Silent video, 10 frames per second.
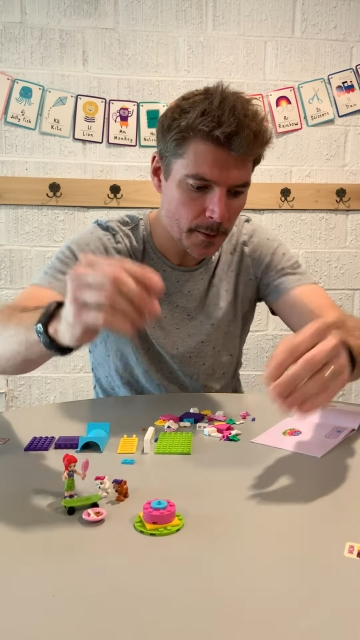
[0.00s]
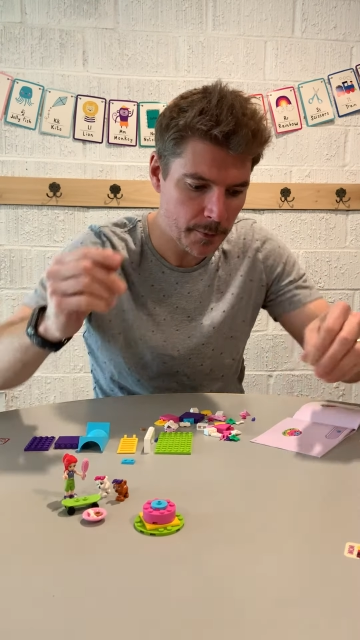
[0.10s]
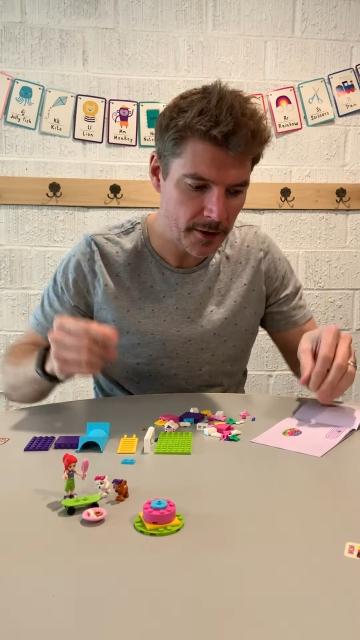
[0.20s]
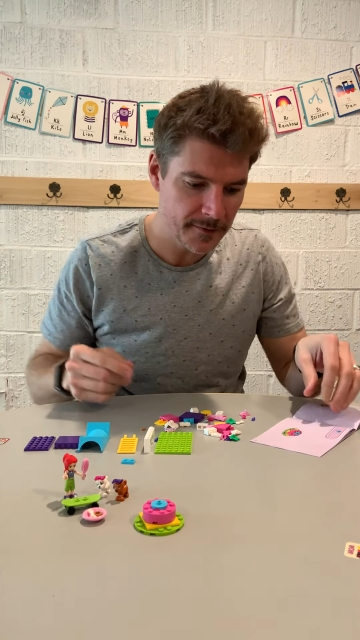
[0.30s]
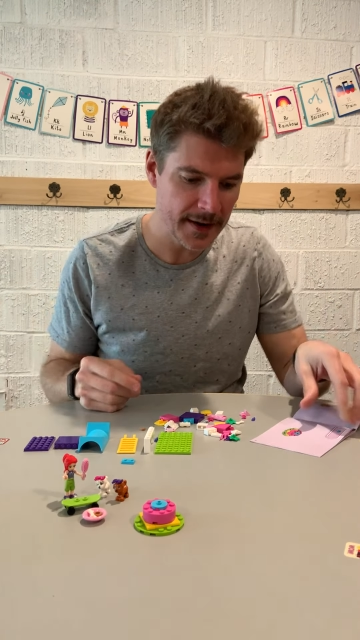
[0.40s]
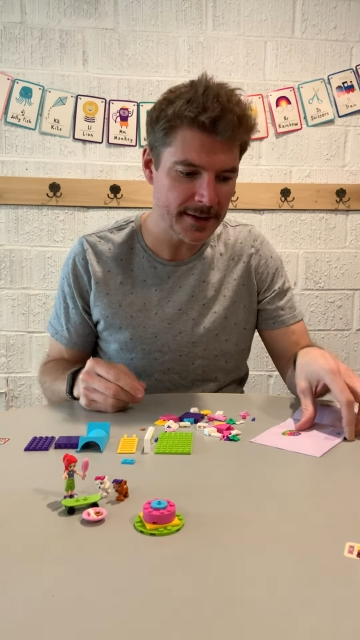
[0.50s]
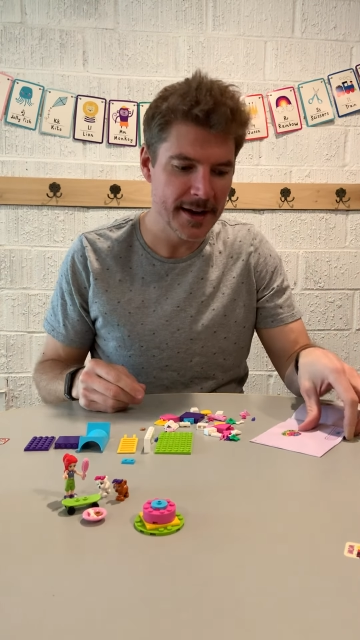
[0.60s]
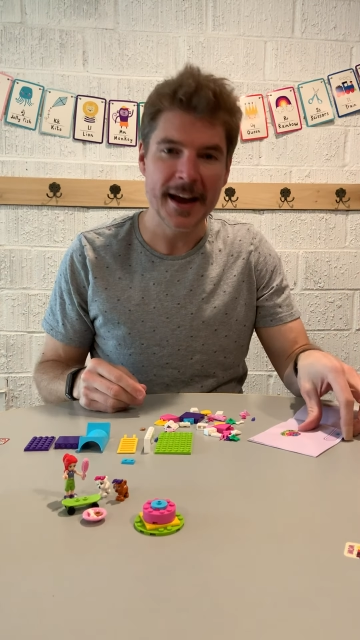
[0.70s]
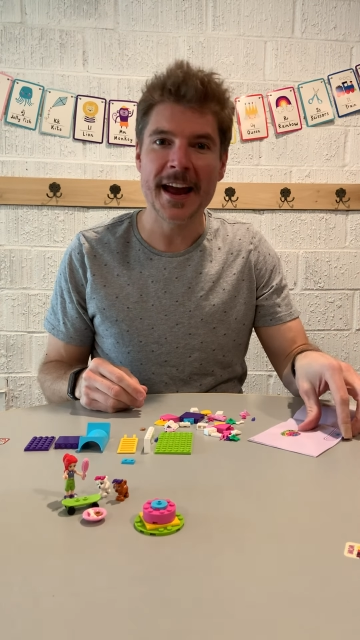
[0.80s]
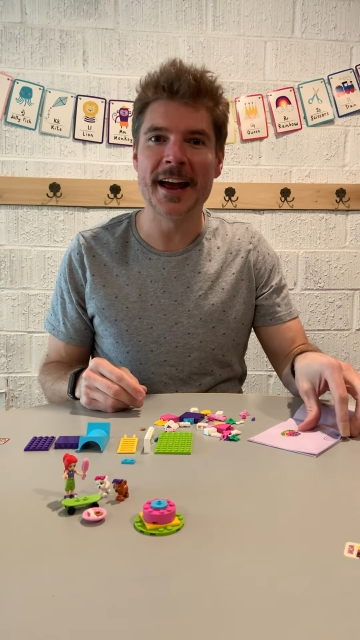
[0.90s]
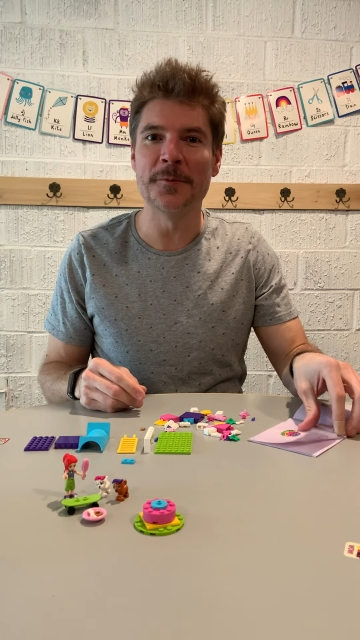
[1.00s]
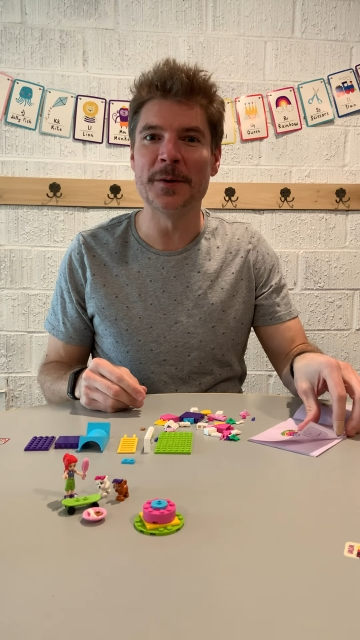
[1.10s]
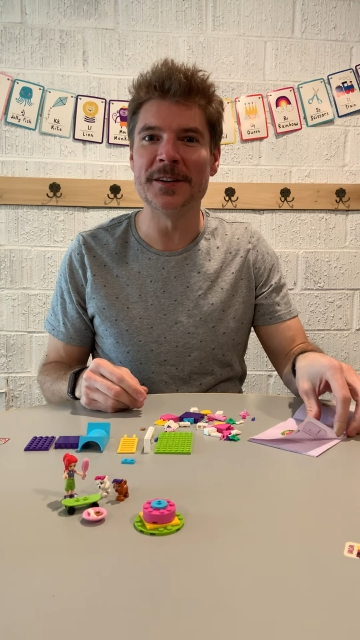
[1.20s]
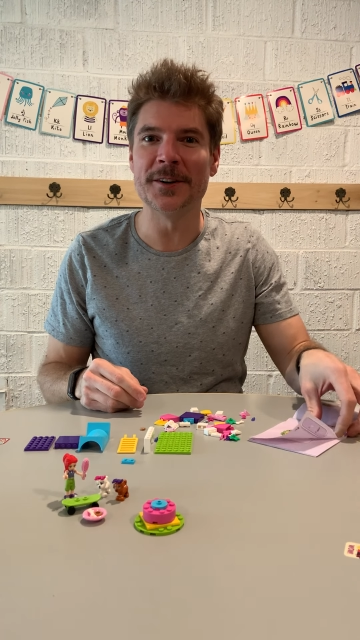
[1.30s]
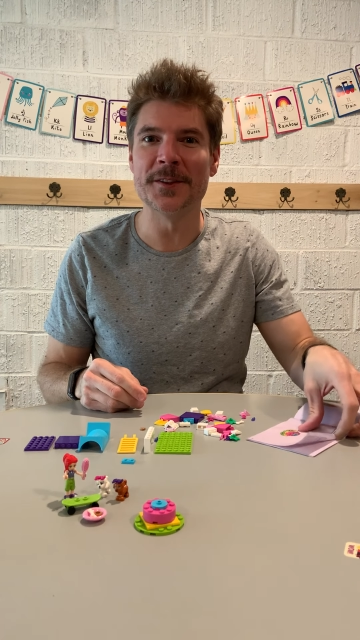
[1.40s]
Perfect. And
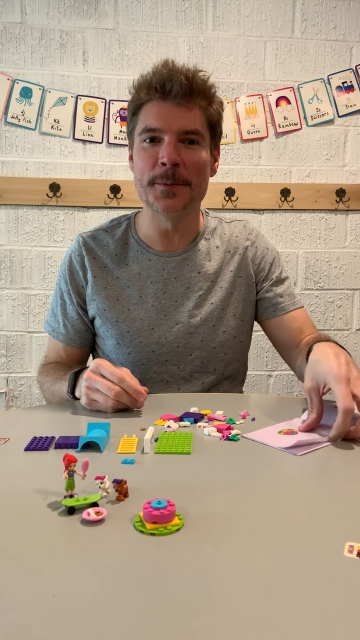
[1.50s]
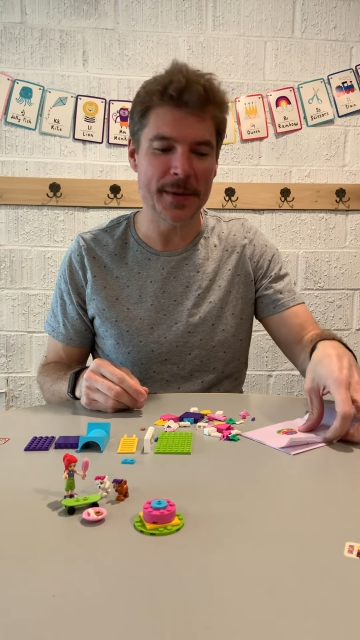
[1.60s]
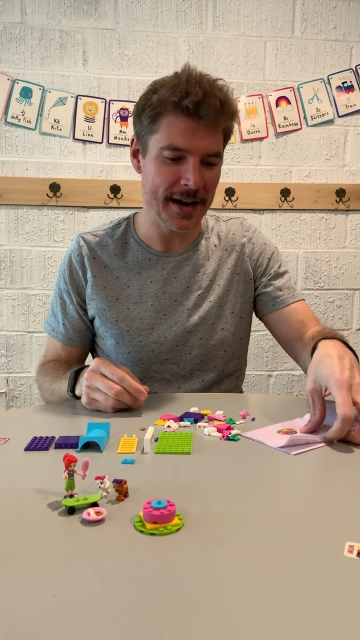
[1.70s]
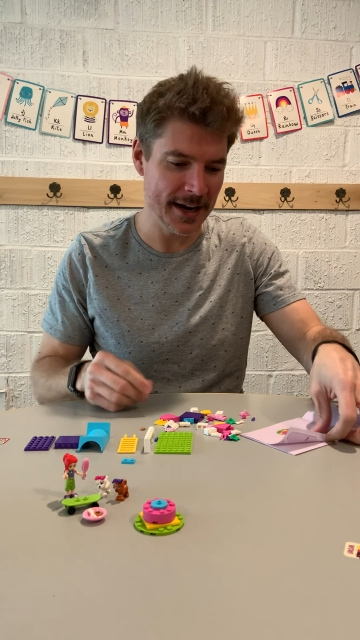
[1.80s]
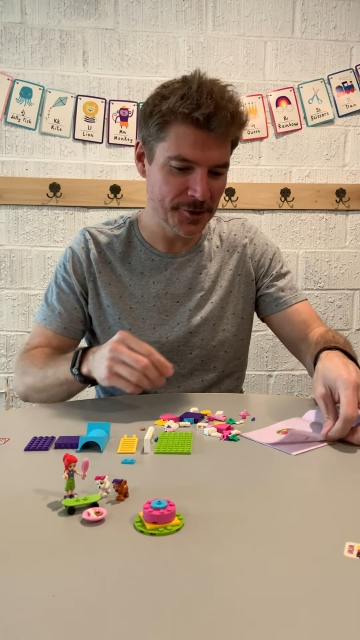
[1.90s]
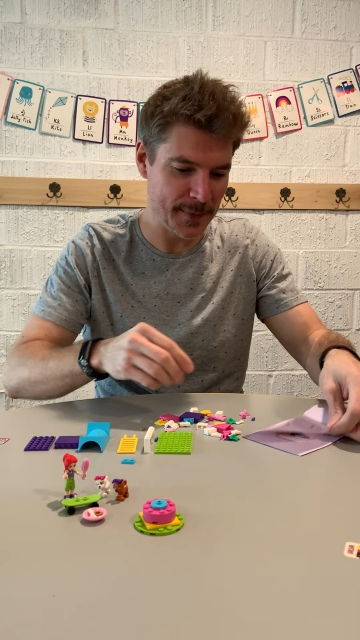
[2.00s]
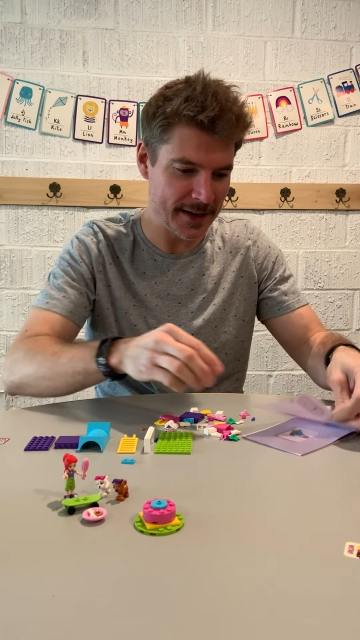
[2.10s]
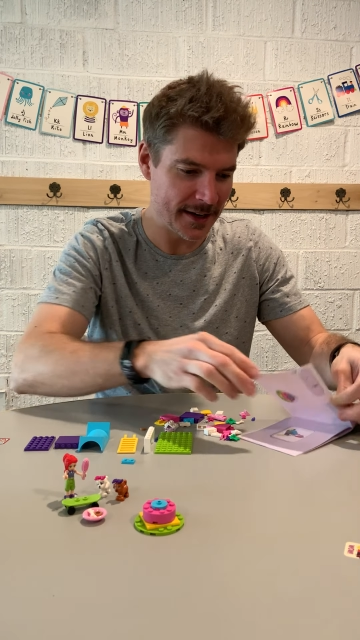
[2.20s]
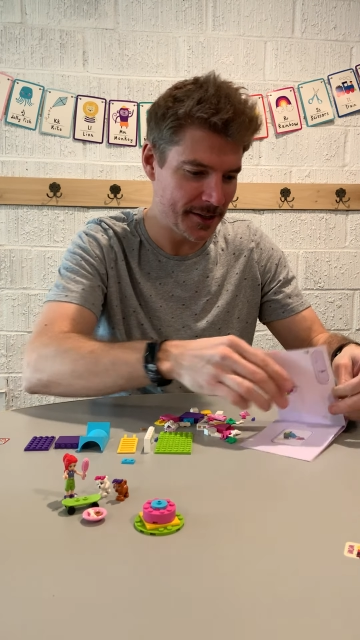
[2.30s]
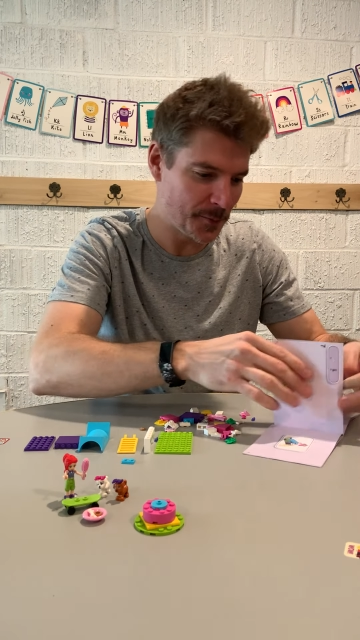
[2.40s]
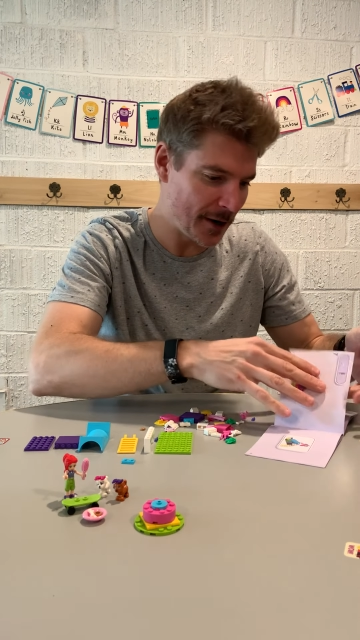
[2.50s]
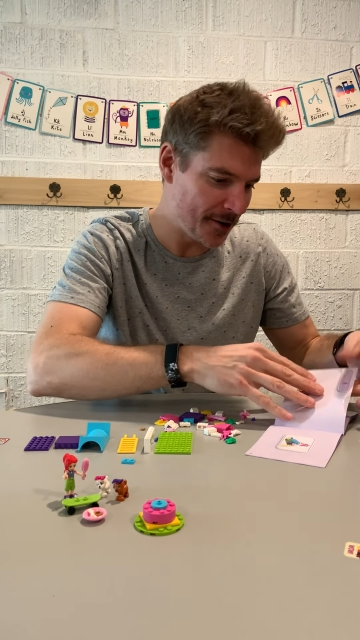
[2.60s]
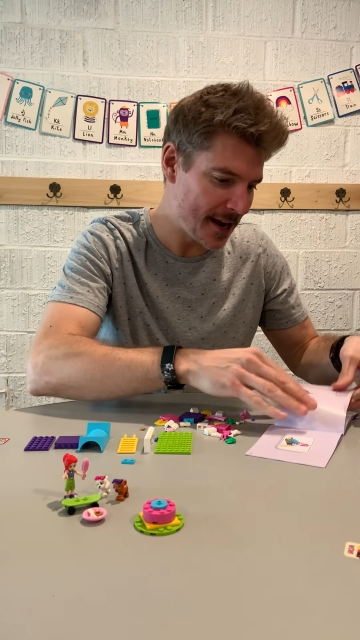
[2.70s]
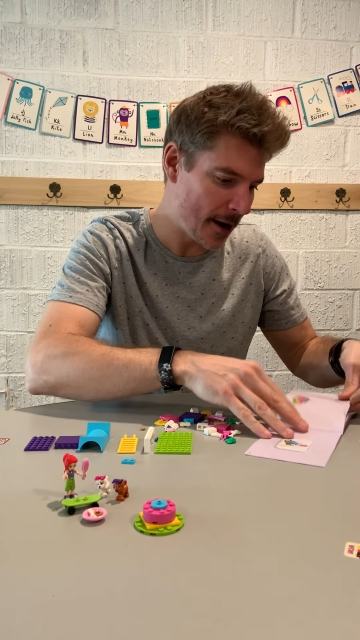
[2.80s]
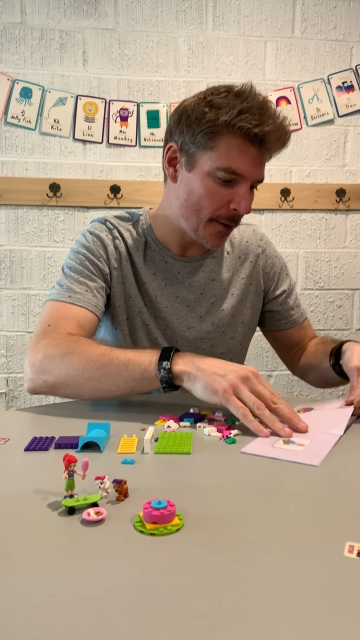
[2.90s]
we turn the page because we are
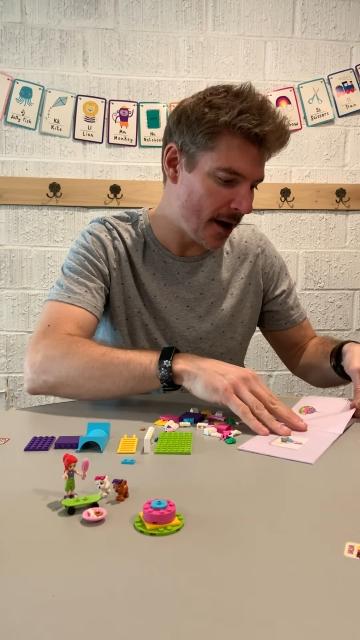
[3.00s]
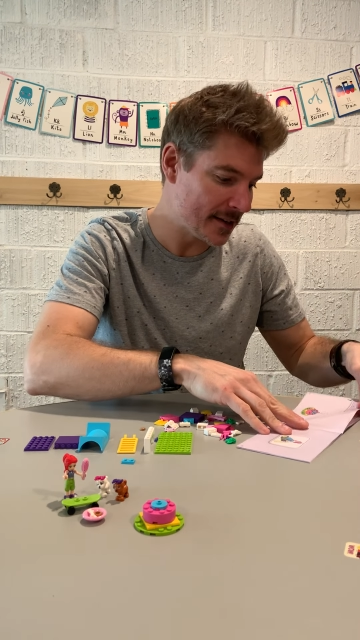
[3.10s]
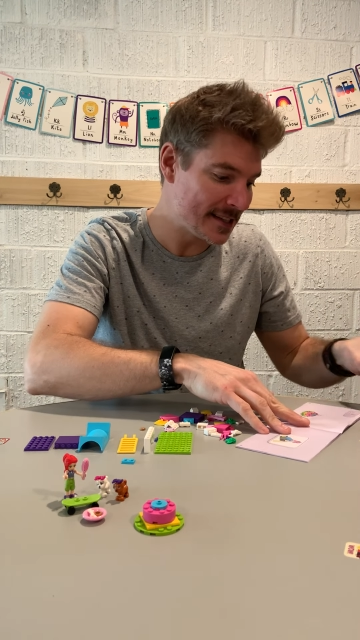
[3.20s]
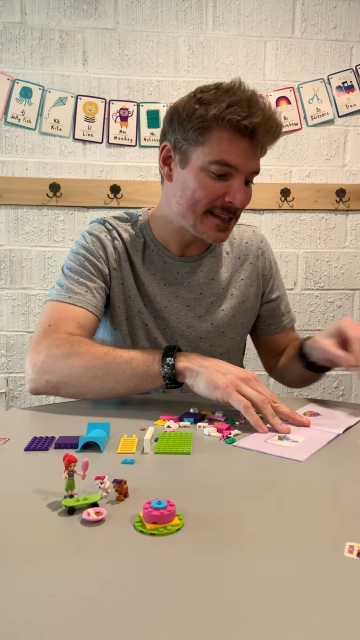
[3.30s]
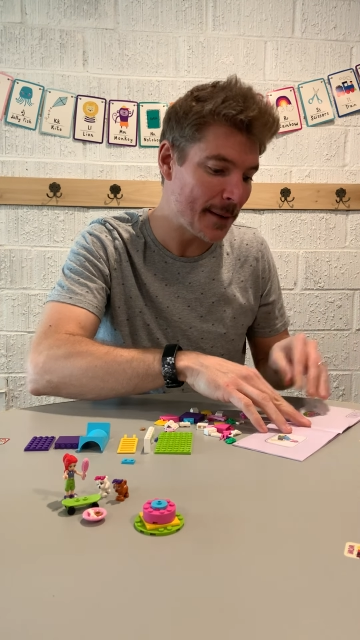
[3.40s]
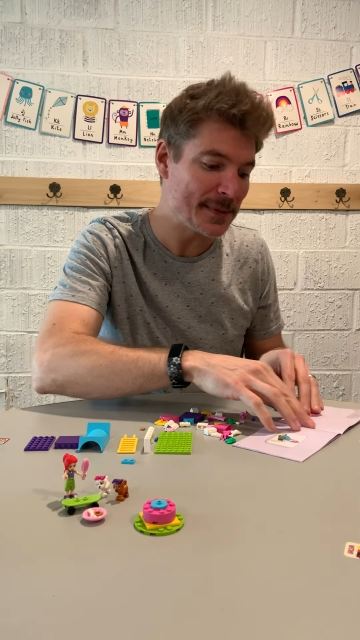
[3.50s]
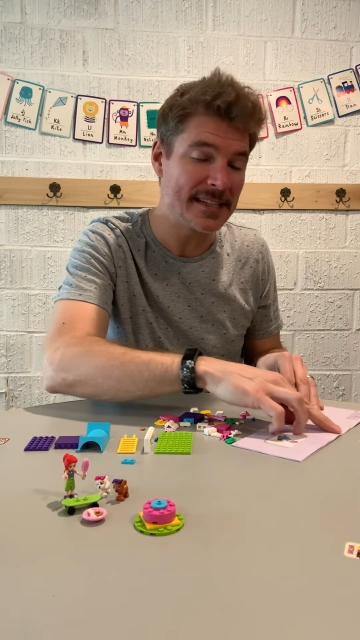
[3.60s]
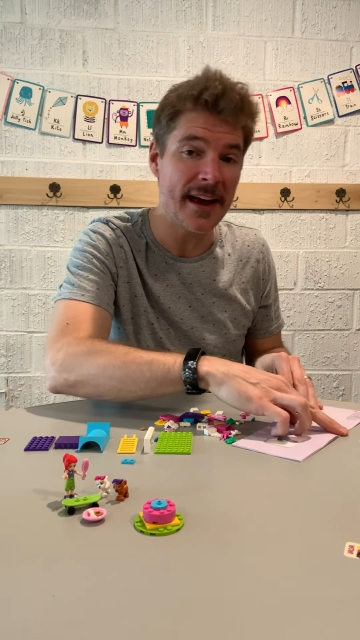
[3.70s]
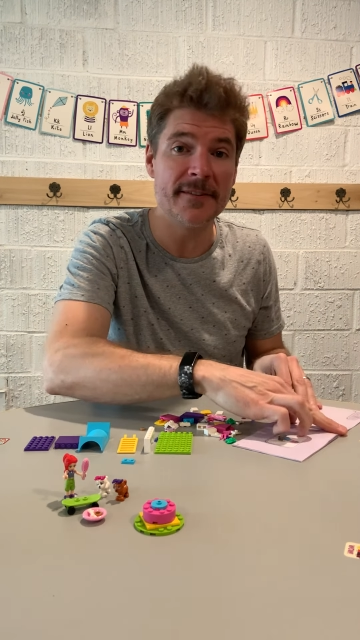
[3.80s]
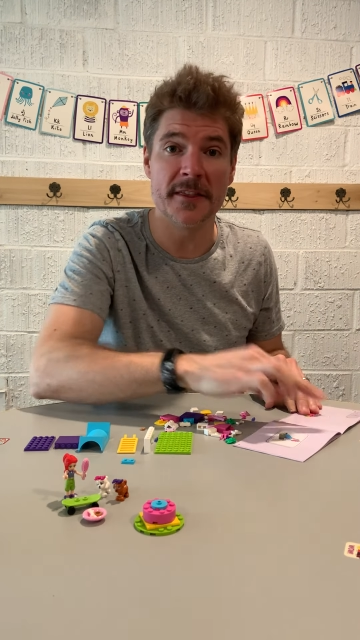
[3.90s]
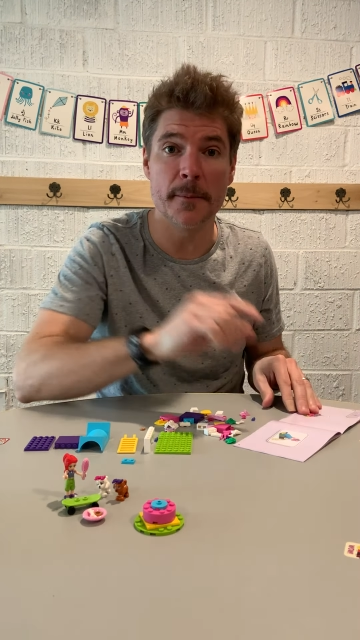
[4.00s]
now on step 7.